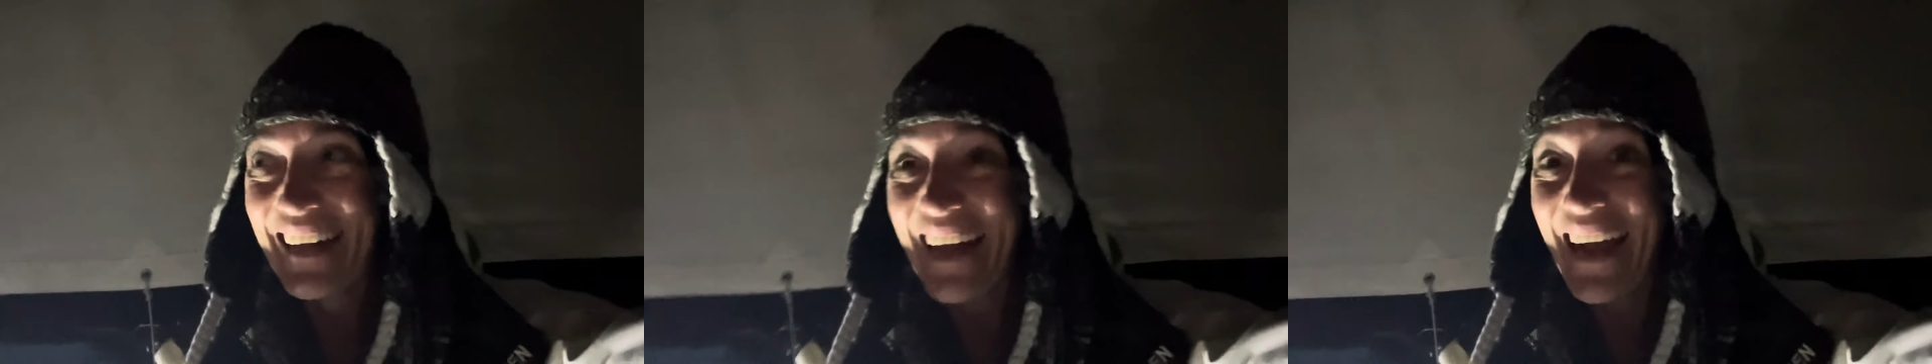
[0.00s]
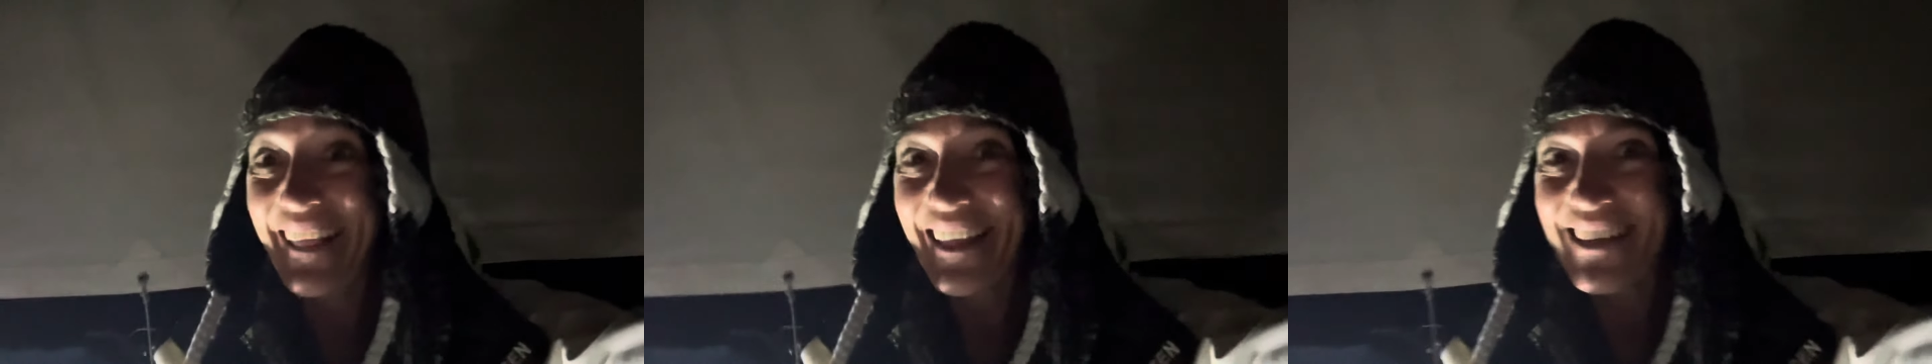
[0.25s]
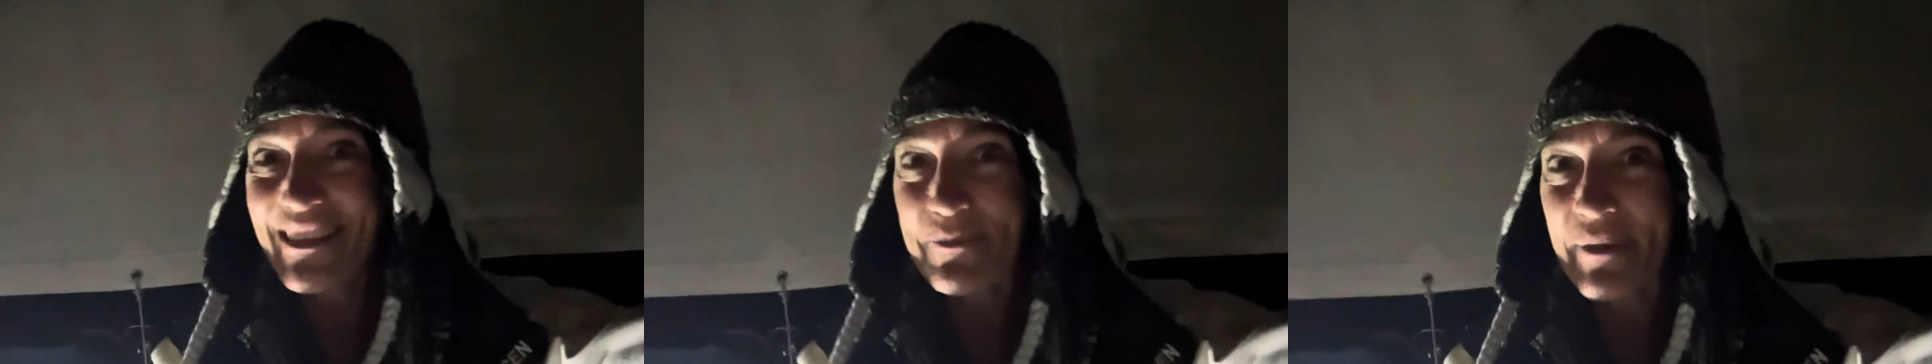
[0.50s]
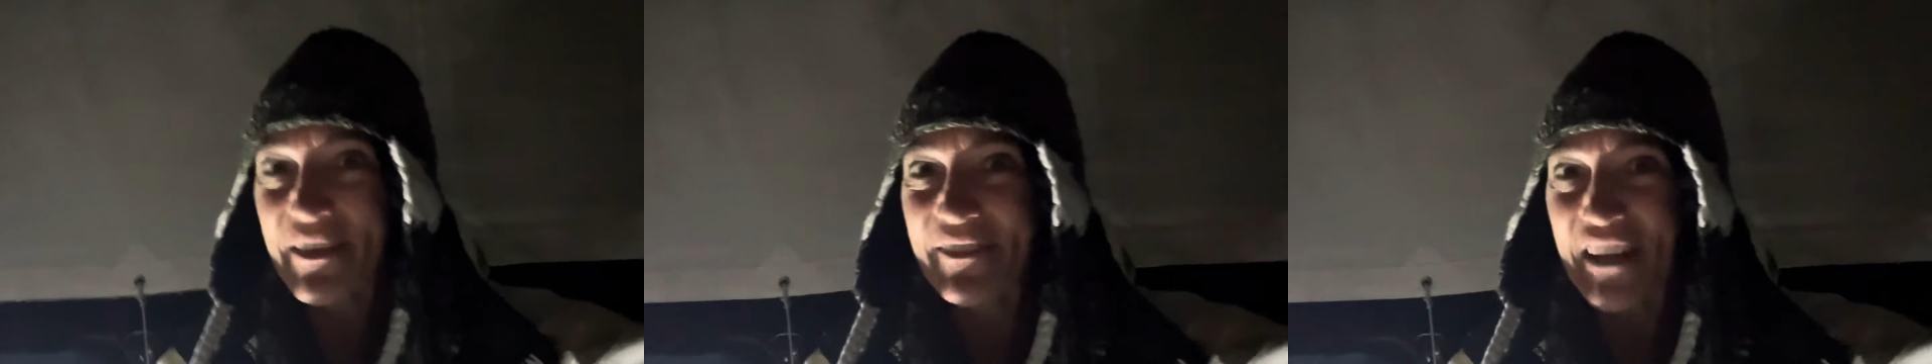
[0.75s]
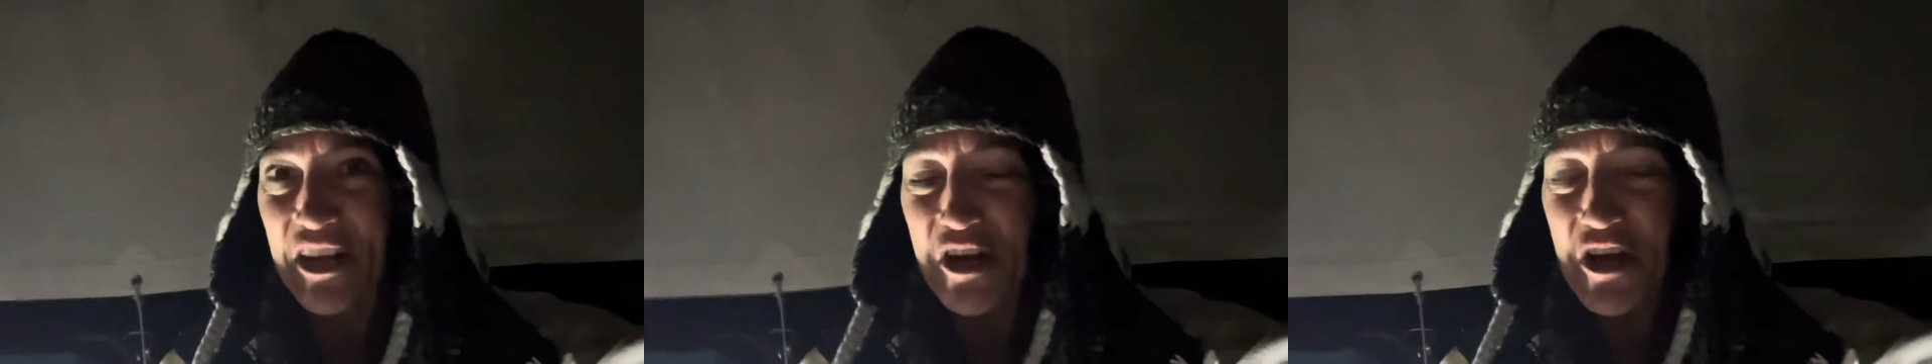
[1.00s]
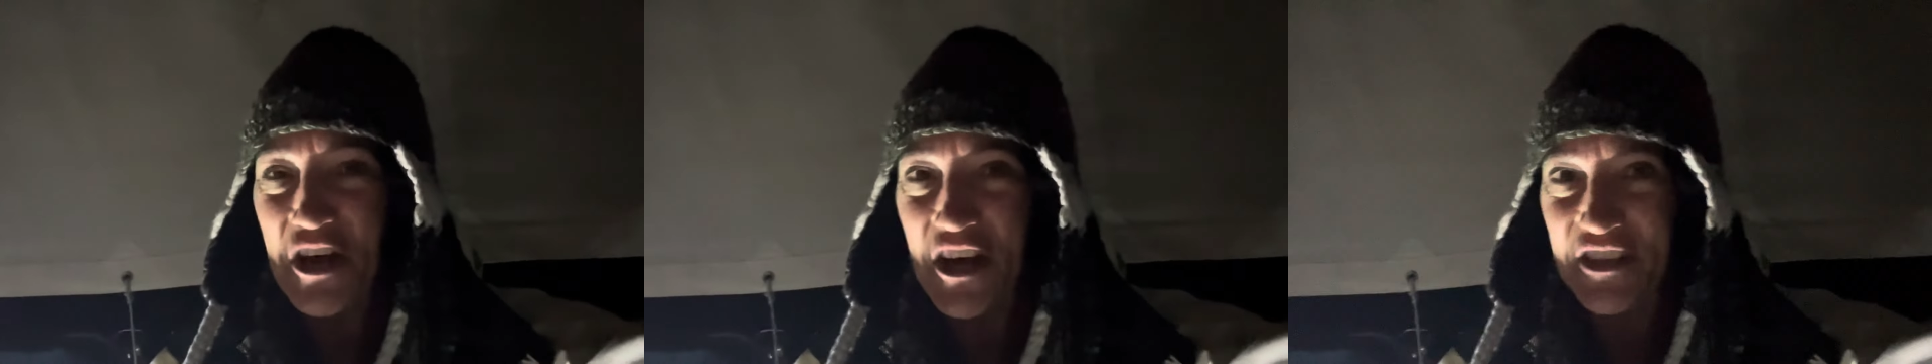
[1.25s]
and that's a bit of an
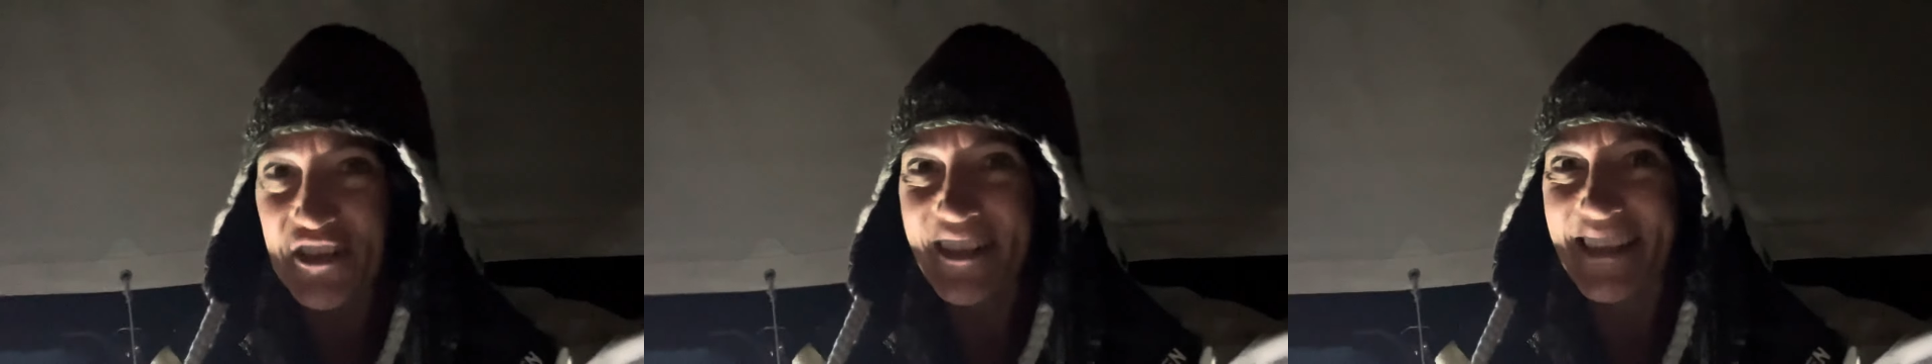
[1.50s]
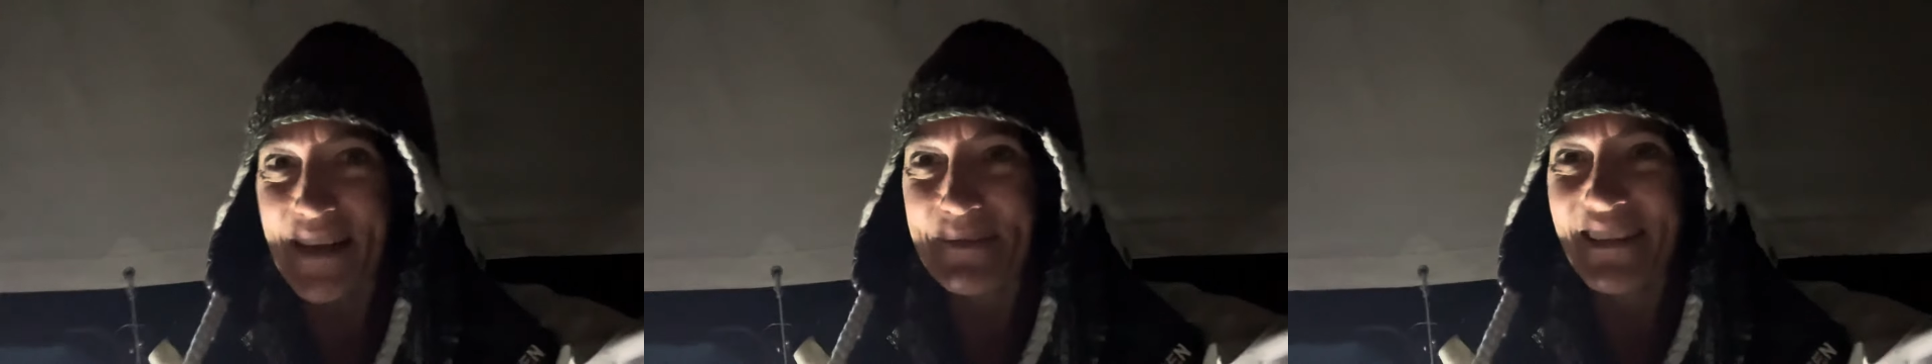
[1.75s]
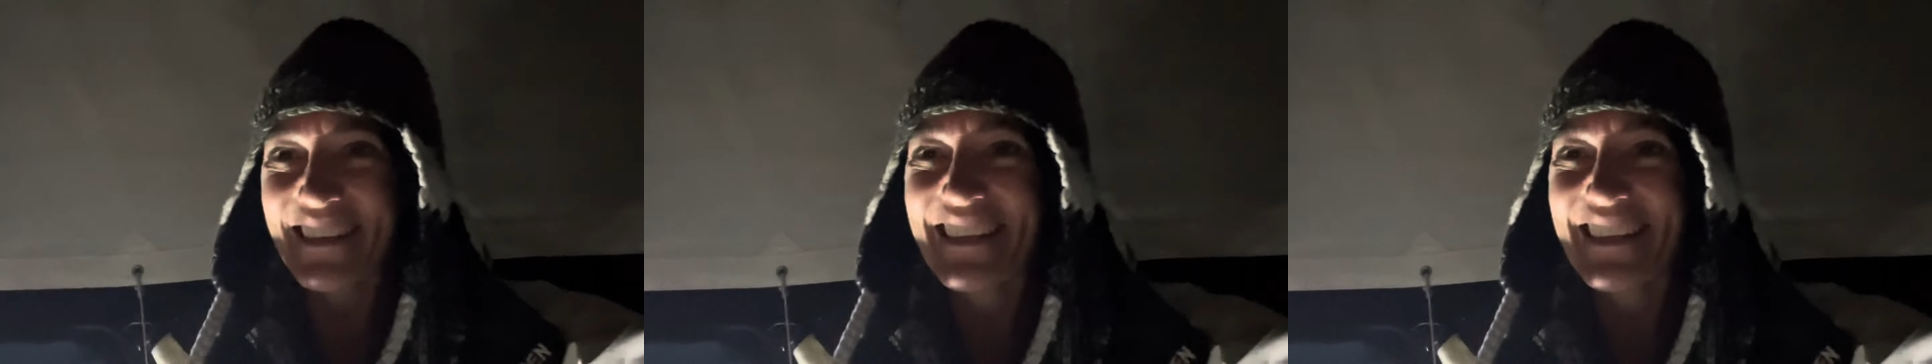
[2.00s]
understatement.